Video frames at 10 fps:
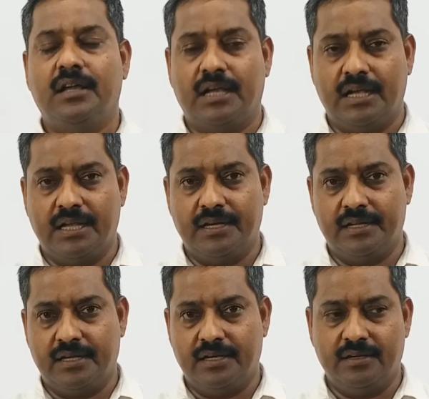and
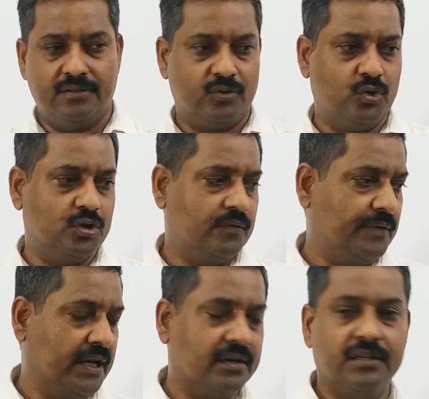uh, good
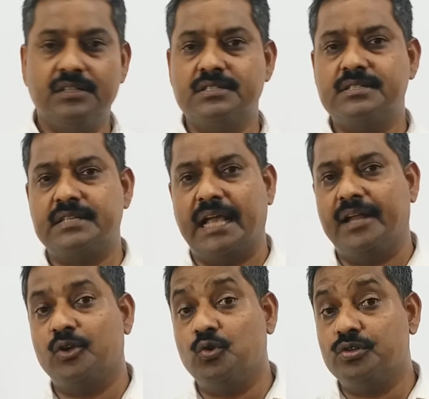vehicles
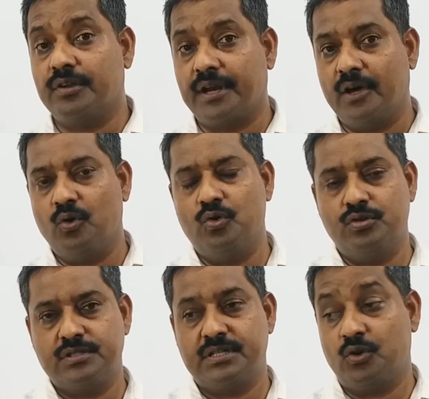and good roads,